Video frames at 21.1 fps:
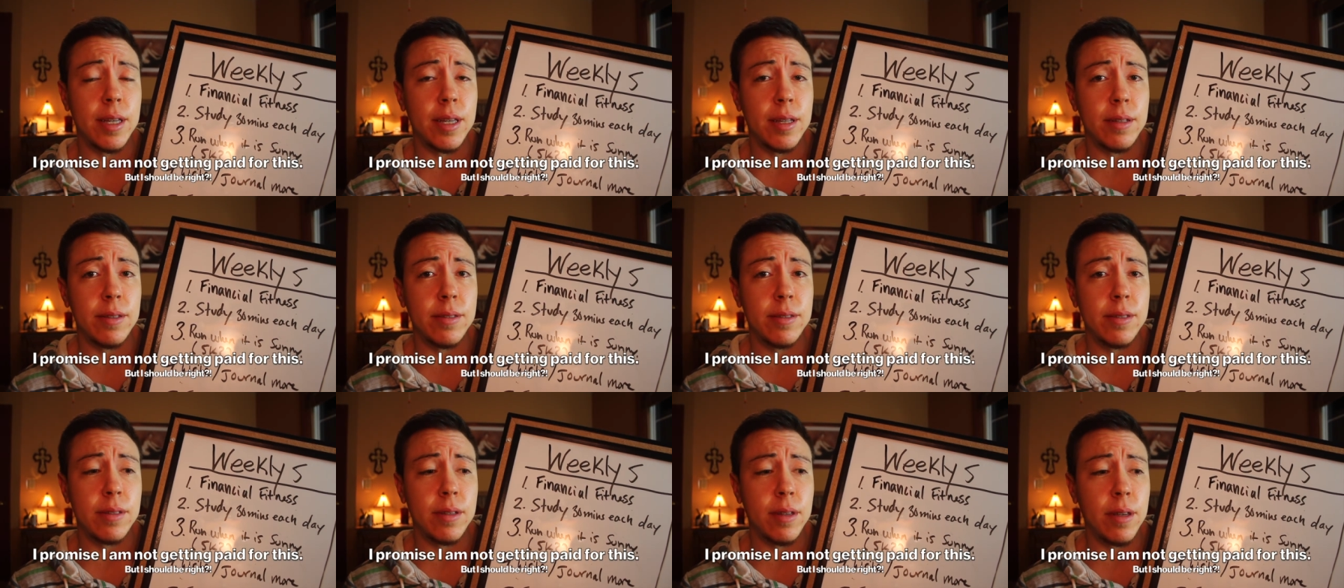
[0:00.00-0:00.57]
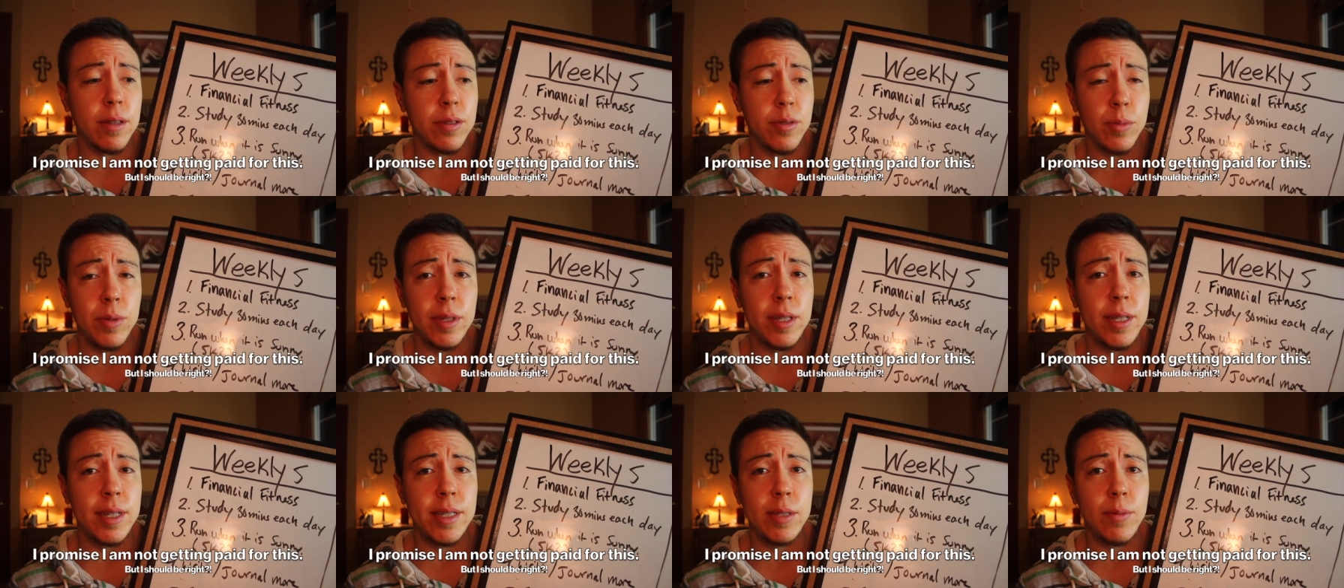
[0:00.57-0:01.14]
It's a
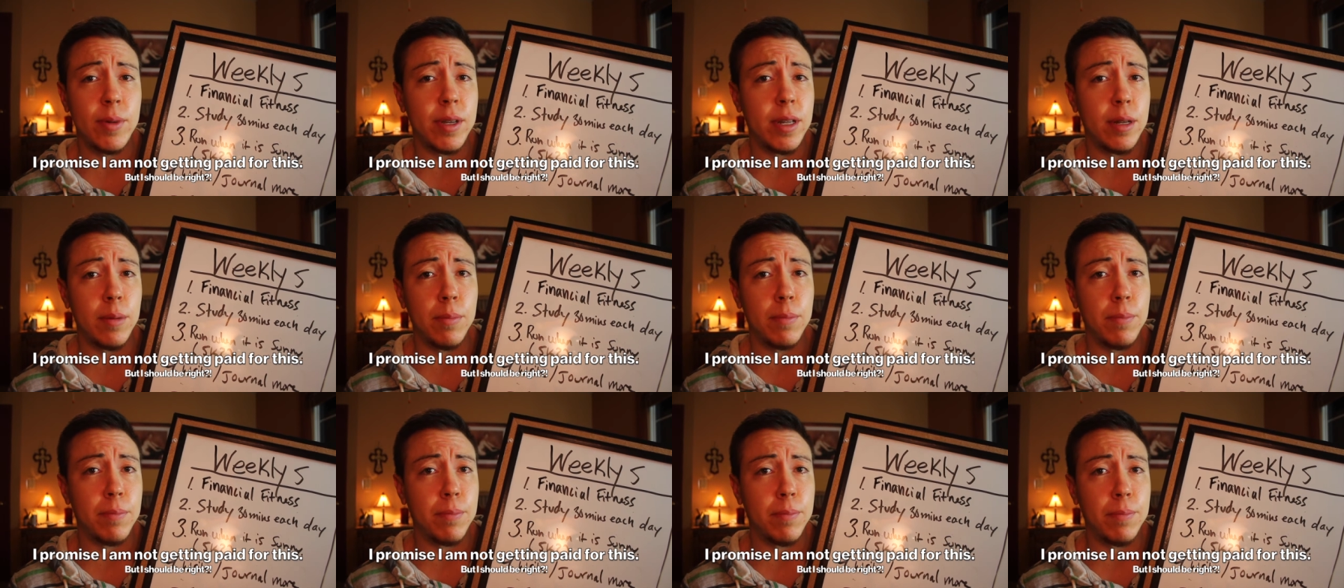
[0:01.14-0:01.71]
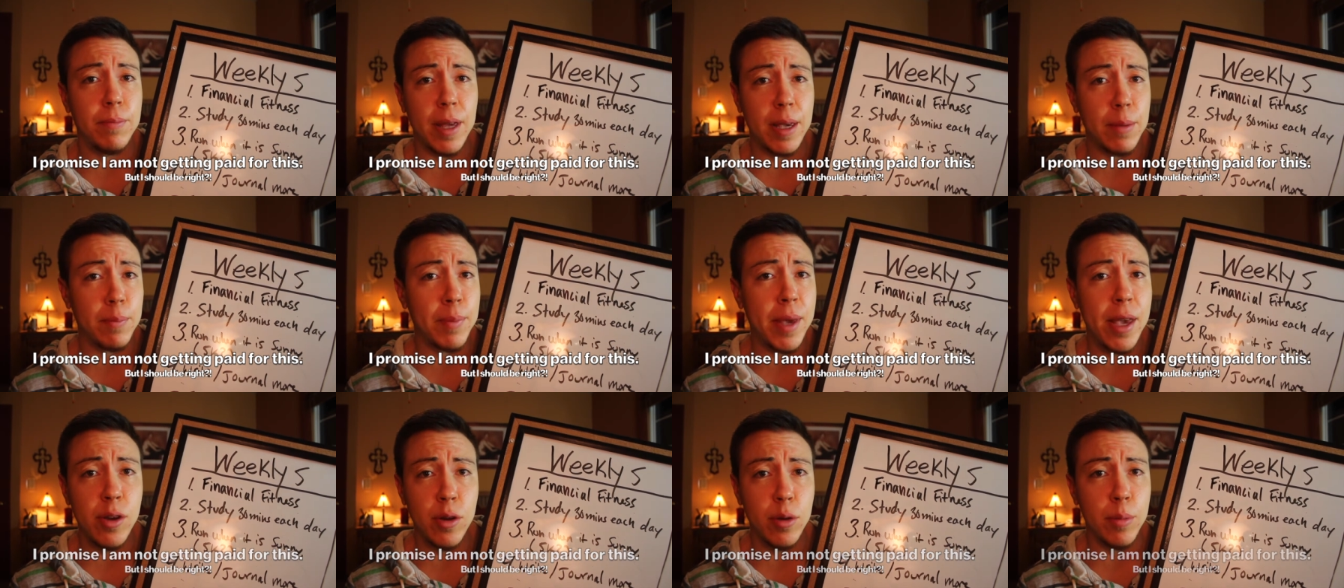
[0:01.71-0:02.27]
really easy way to
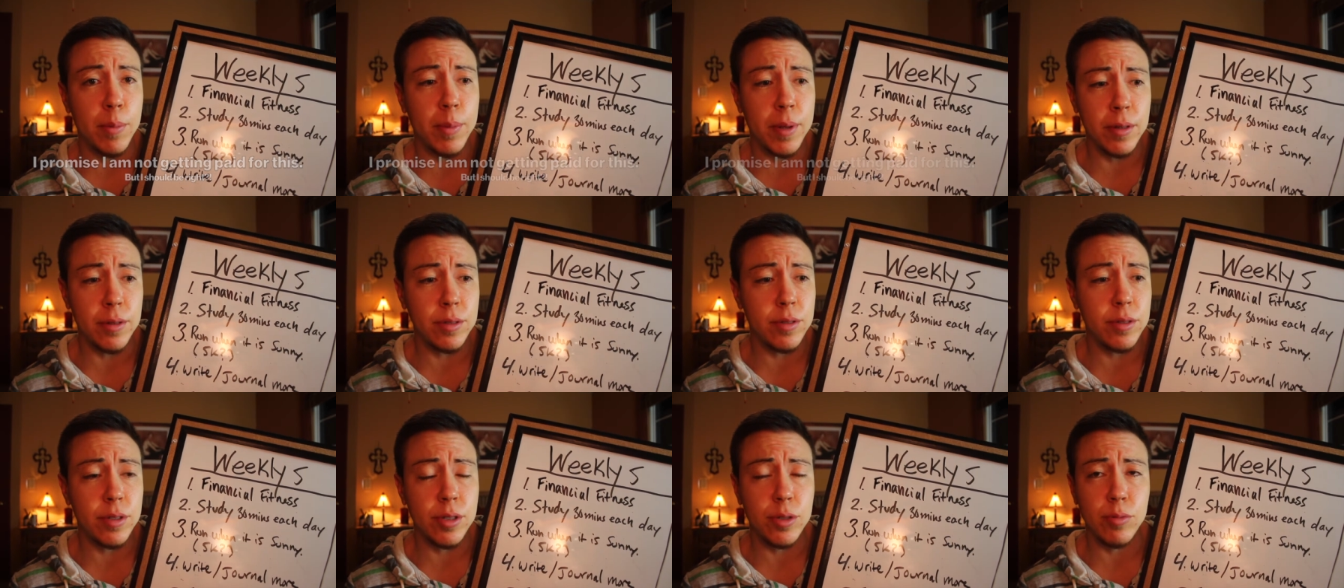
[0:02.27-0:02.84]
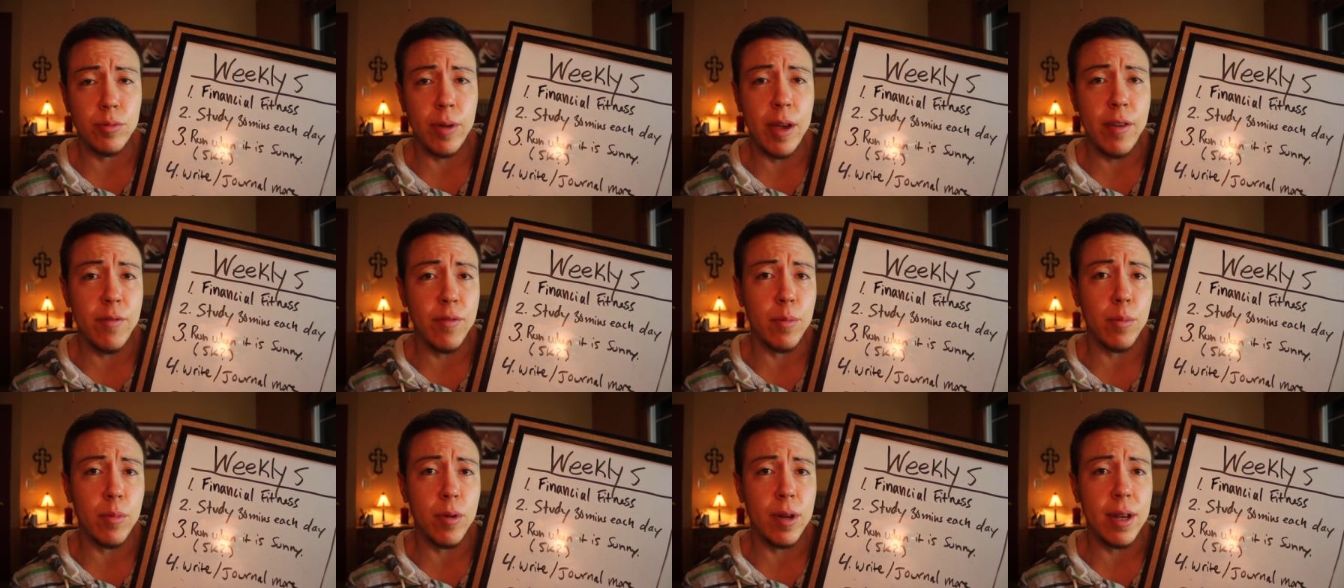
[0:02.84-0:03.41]
like pay your bills just
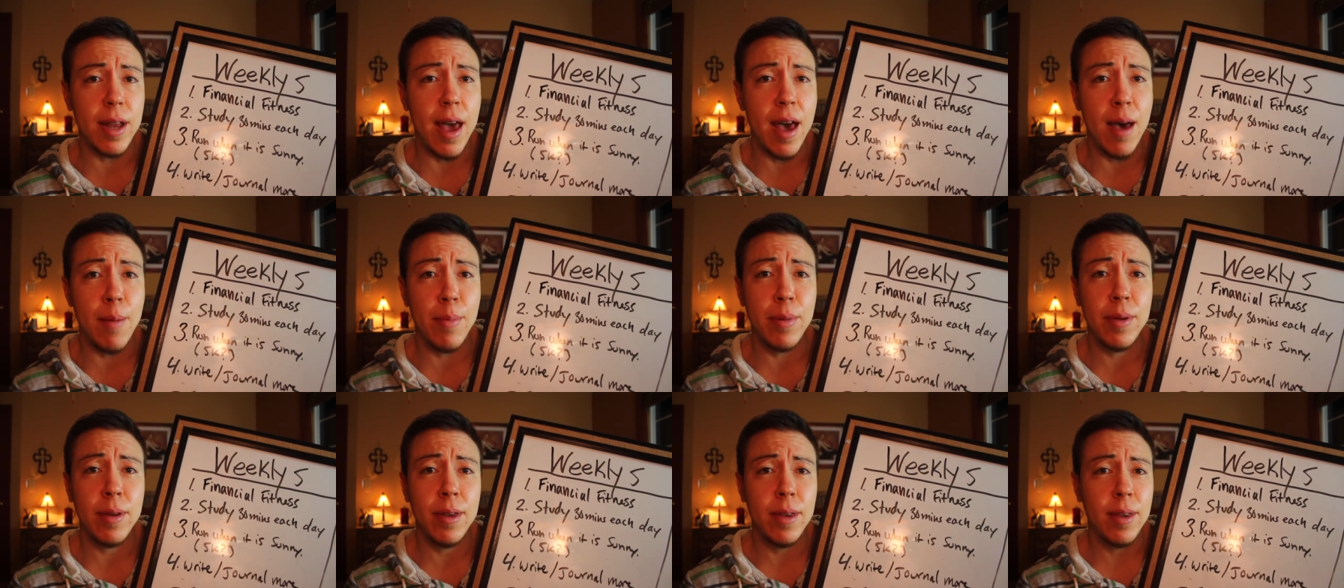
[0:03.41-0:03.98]
right from one app.